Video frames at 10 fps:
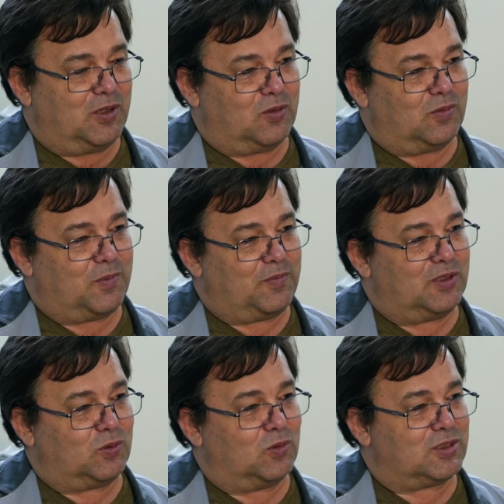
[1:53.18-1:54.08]
For
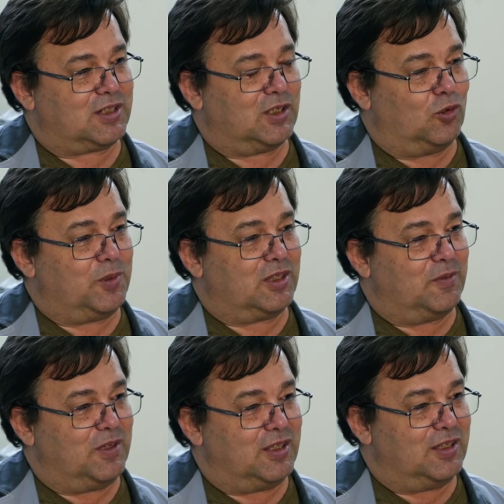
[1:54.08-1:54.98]
instance, the attempt to
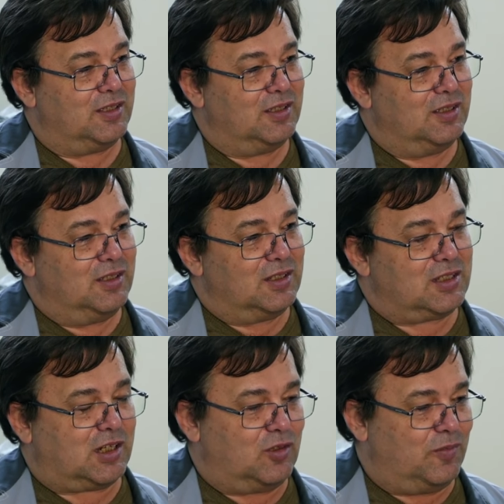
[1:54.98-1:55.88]
use less
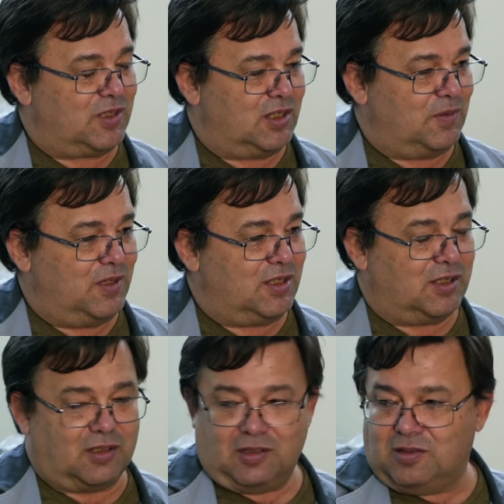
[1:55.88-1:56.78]
copper and thus
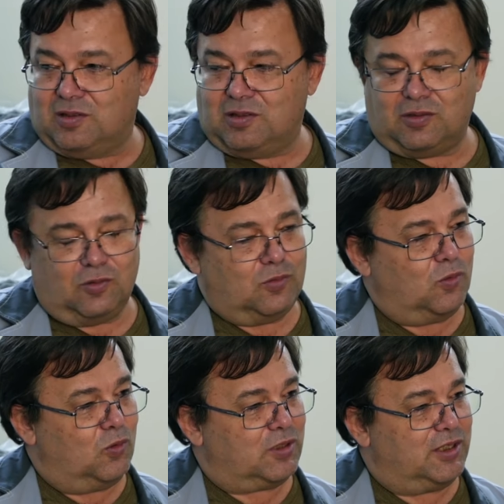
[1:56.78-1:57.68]
save
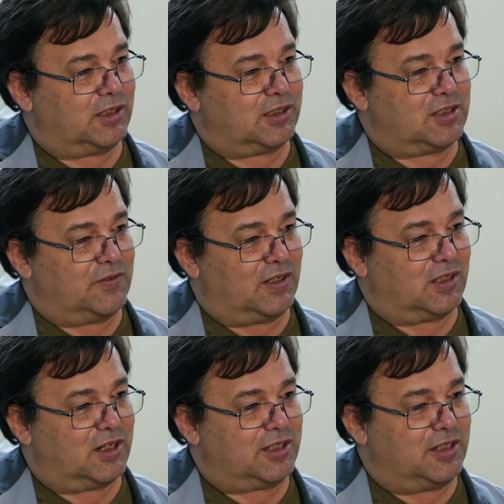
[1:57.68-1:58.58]
materials. If you use
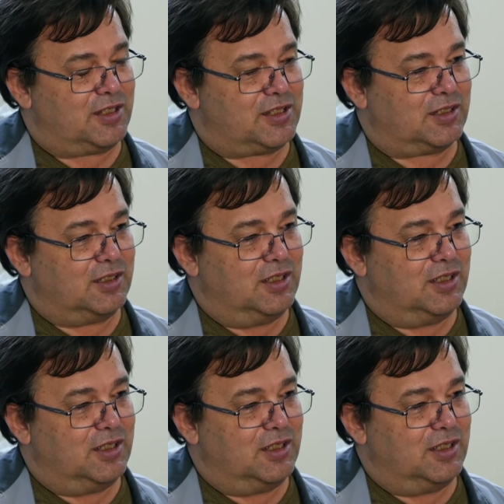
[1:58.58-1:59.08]
less copper,